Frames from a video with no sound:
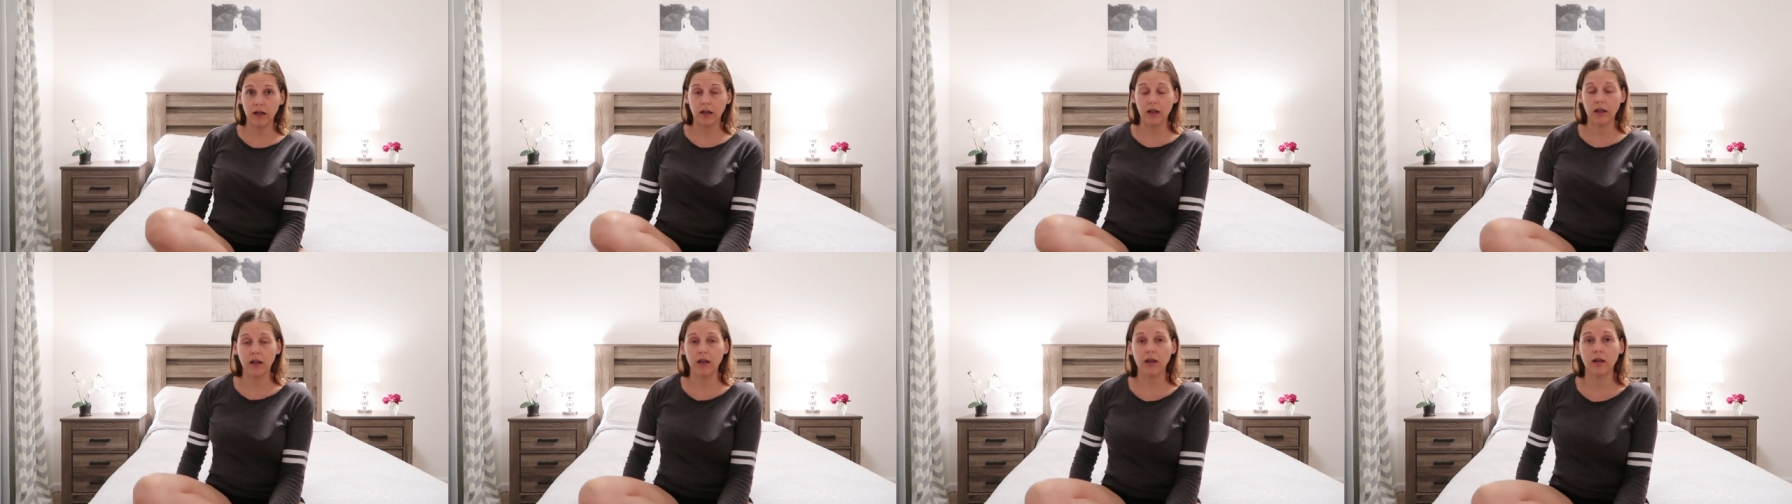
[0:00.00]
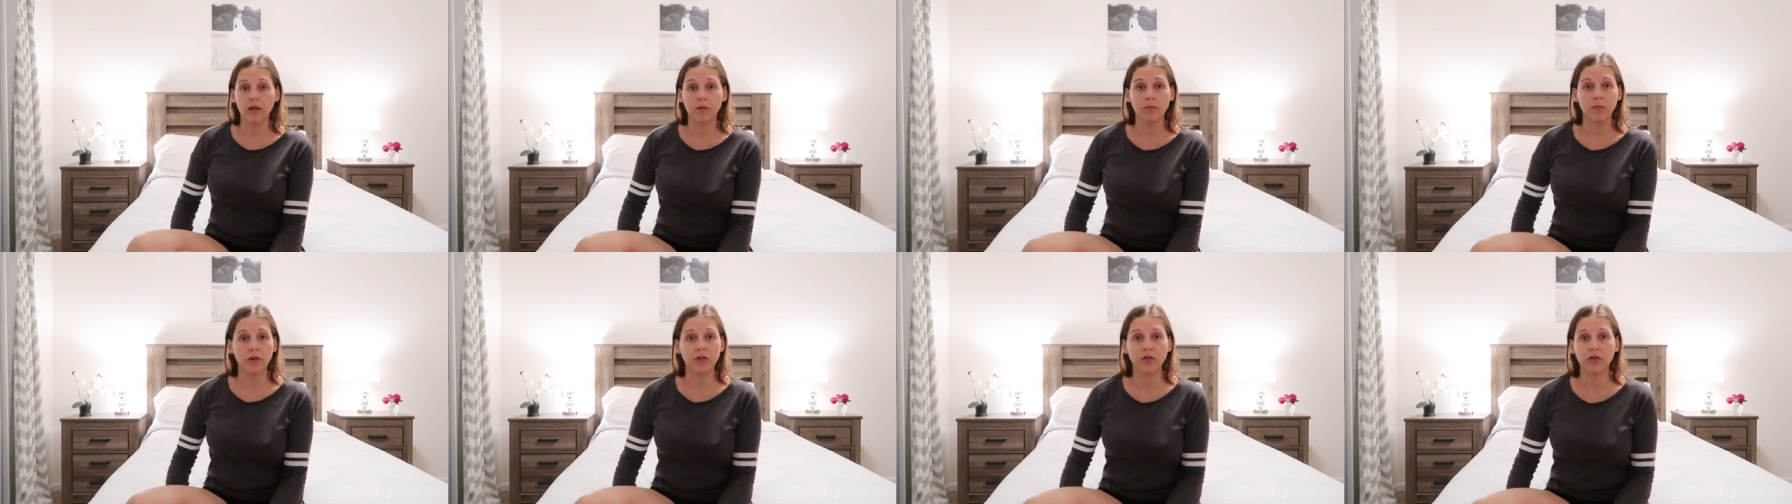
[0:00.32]

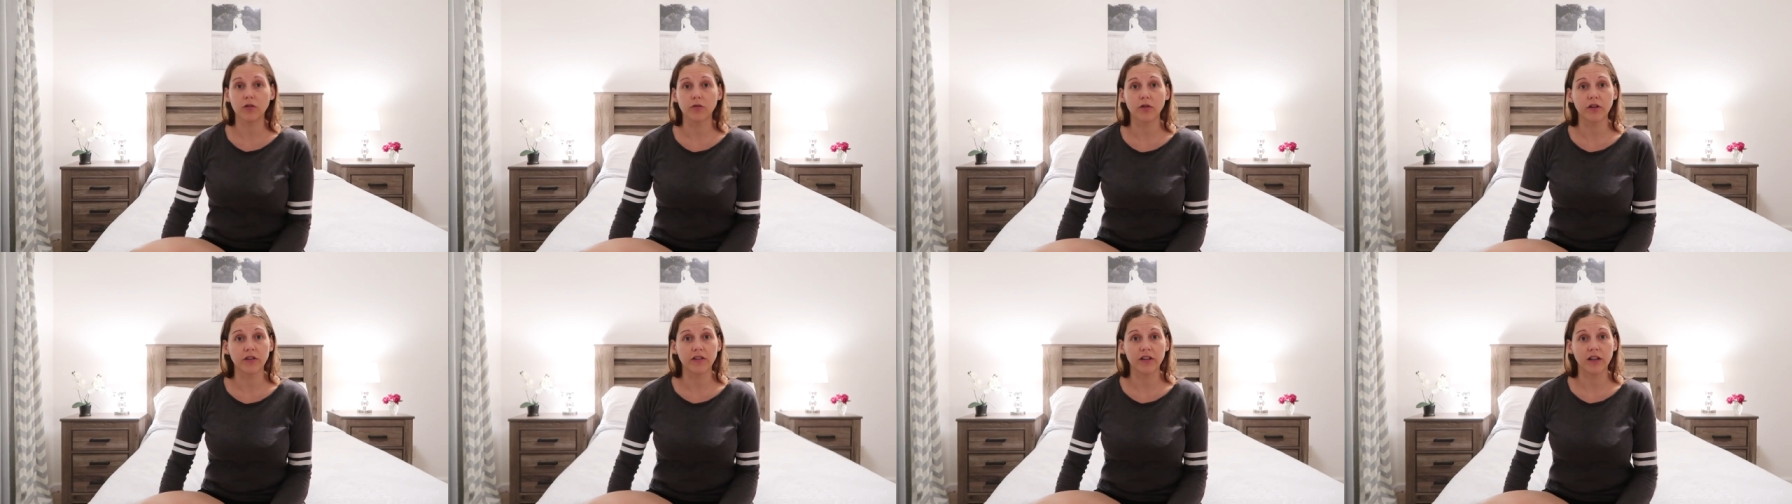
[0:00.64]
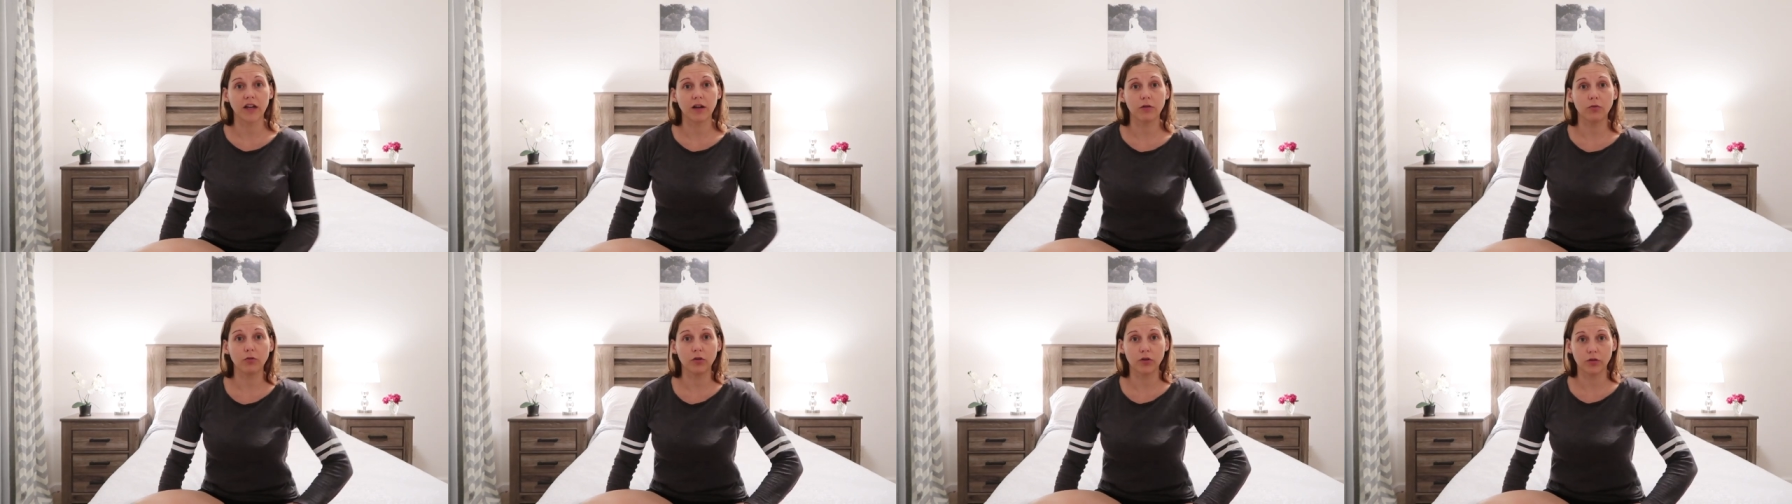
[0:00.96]
um, as soon as
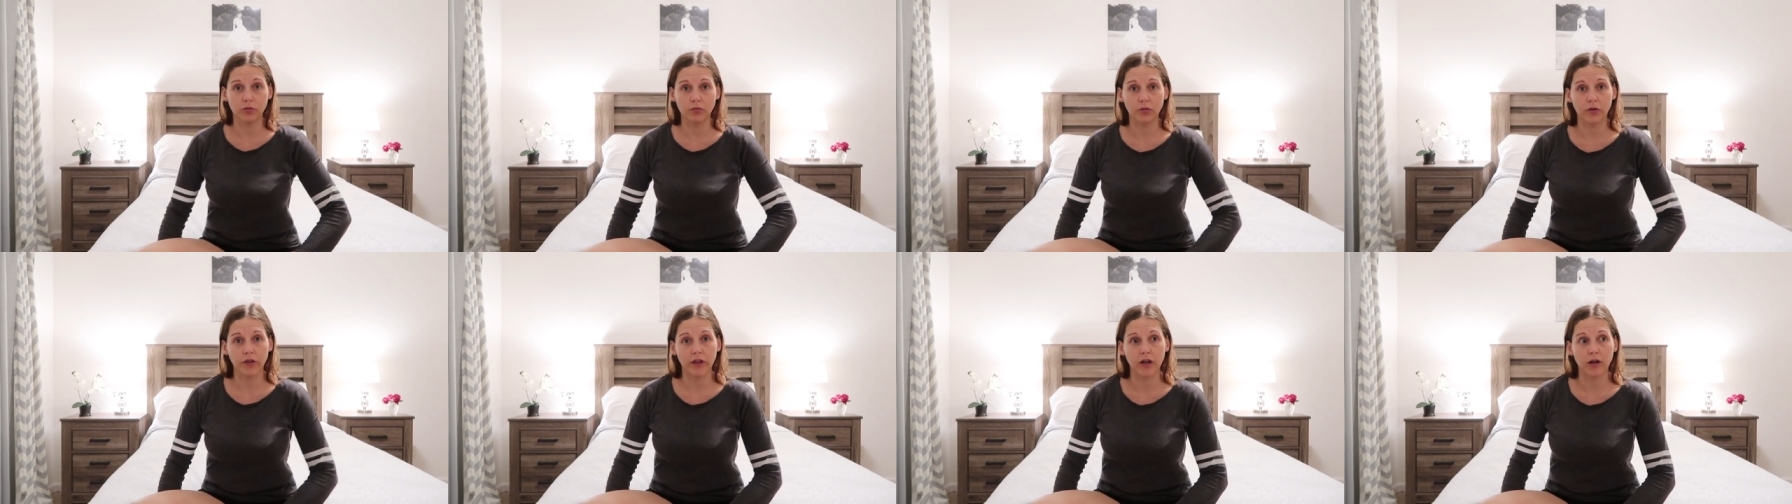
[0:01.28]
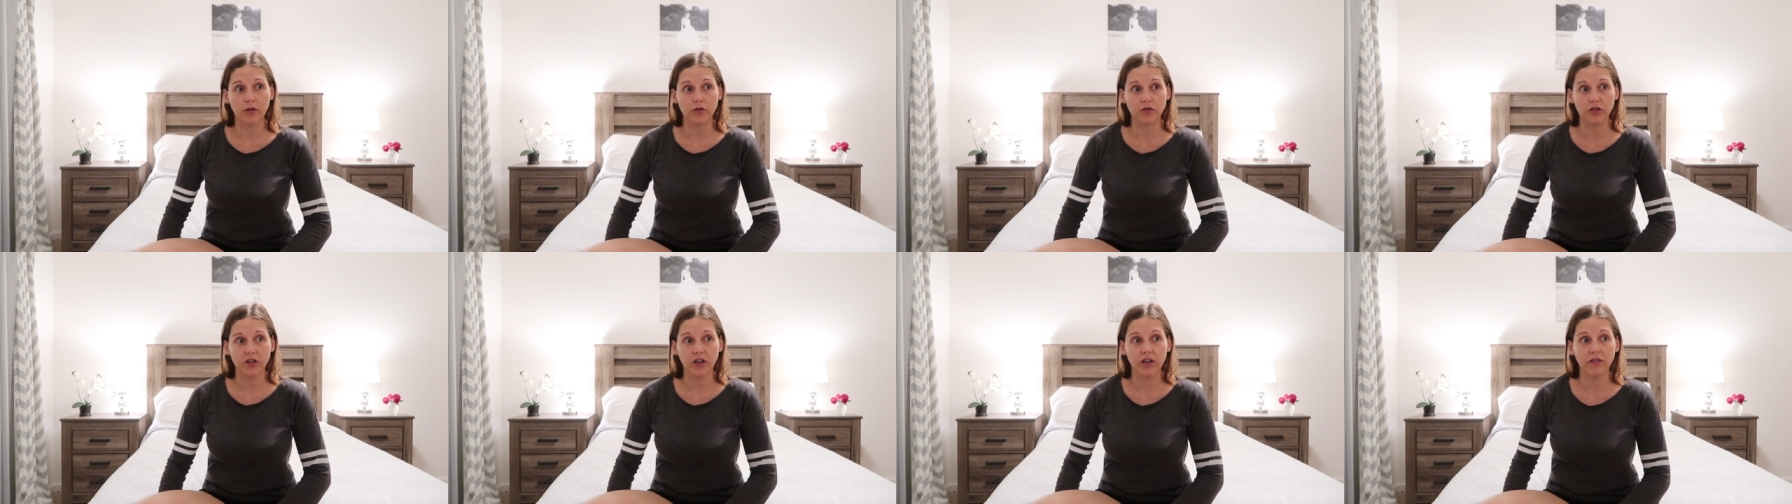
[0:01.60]
I was
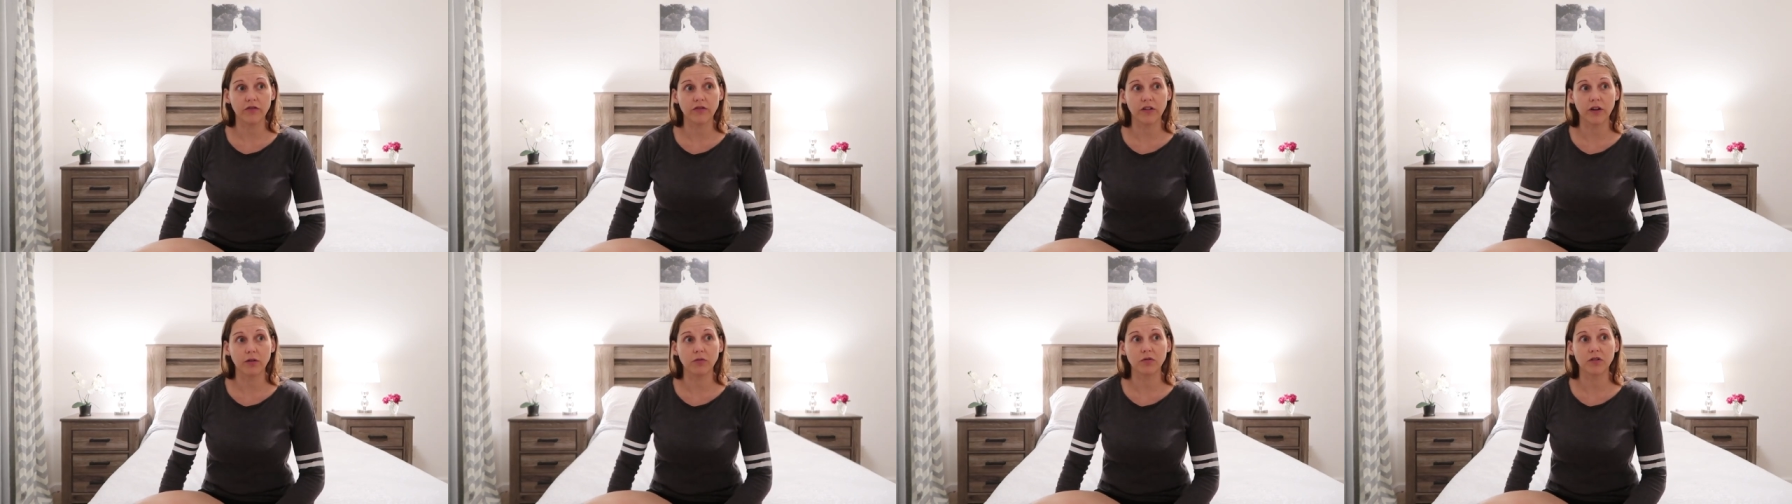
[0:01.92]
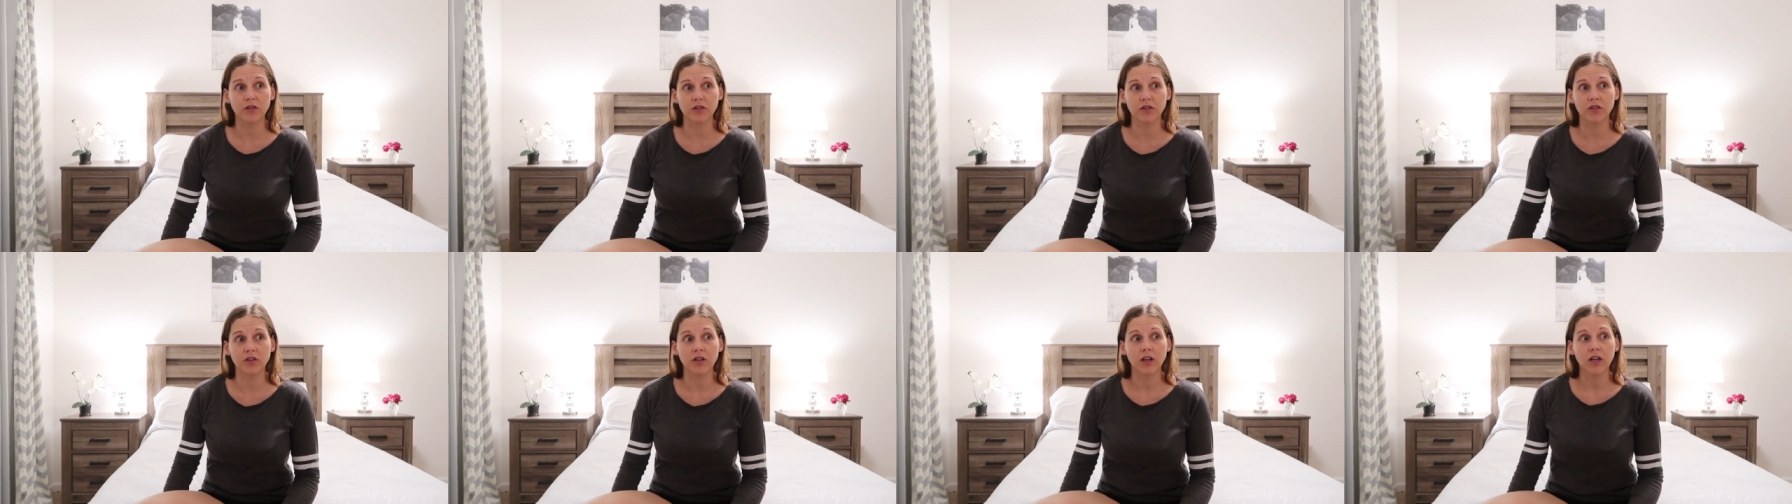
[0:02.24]
without Jeff I
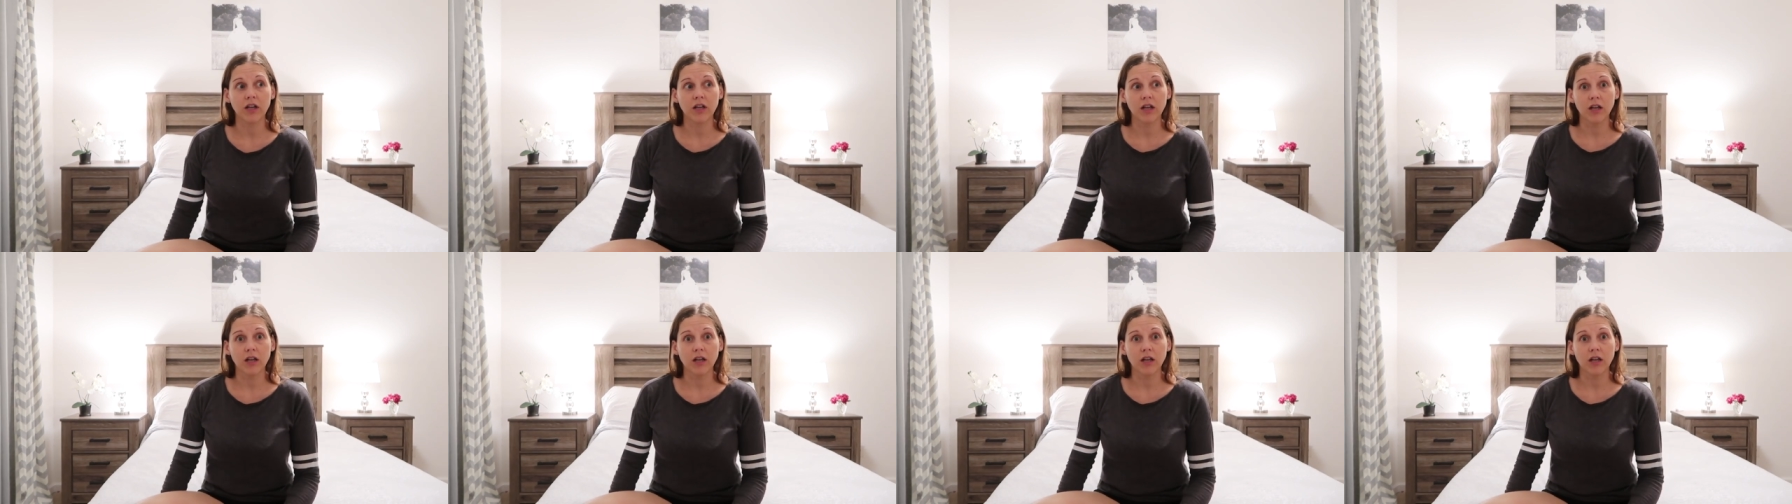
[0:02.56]
was